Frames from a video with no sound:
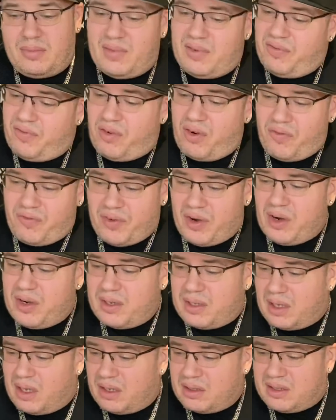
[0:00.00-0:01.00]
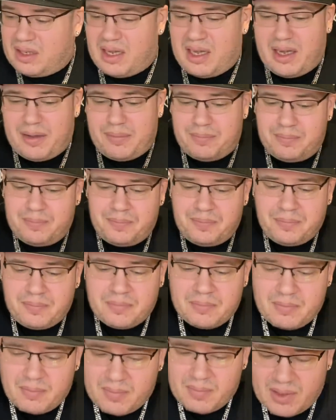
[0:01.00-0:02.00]
for a very long time.
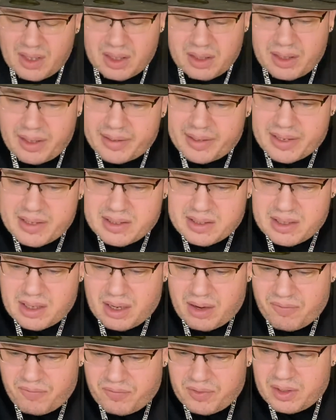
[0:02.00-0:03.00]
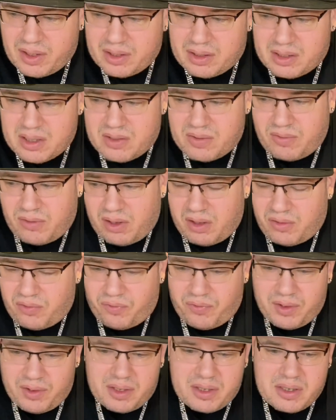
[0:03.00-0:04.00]
And like I said, I feel like this, these
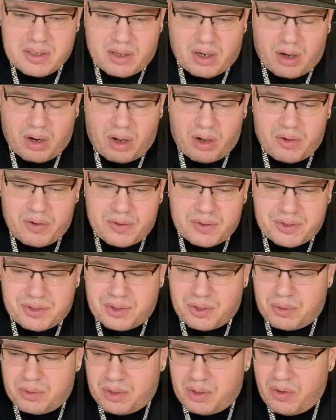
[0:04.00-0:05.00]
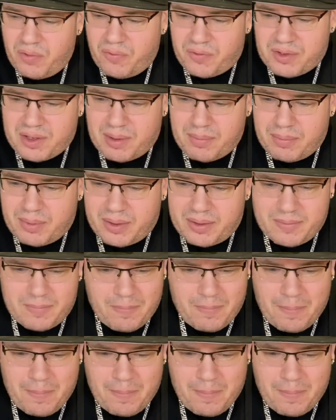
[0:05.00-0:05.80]
feelings are all so new for them, but